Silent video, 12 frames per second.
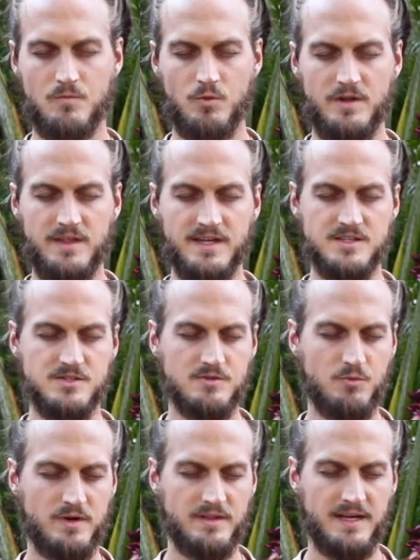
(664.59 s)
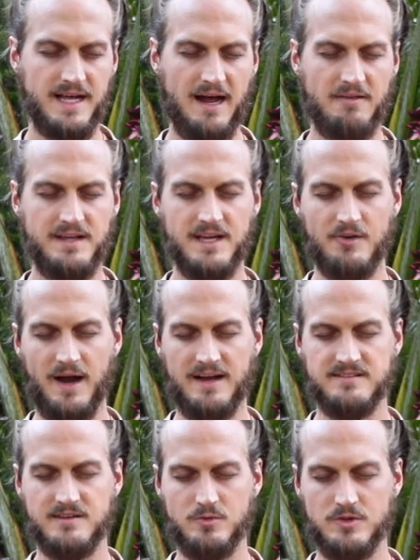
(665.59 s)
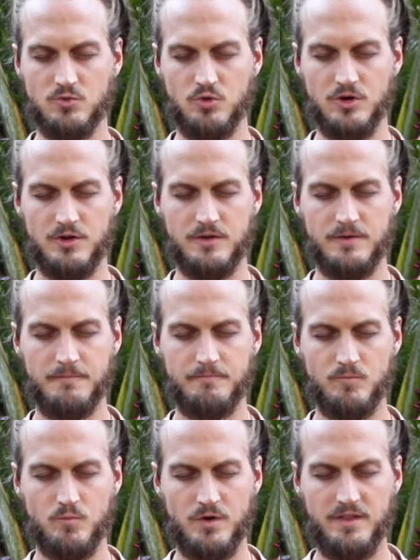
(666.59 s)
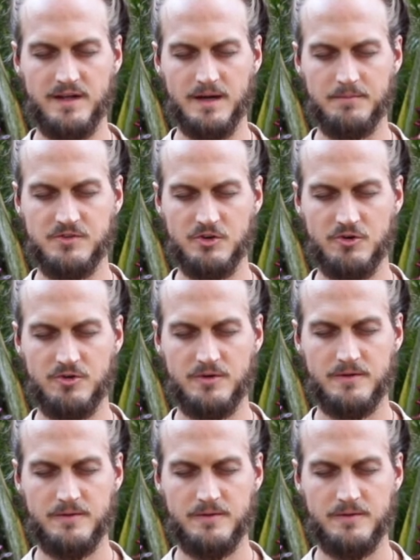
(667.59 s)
How are they interacting with the world? What are they up to?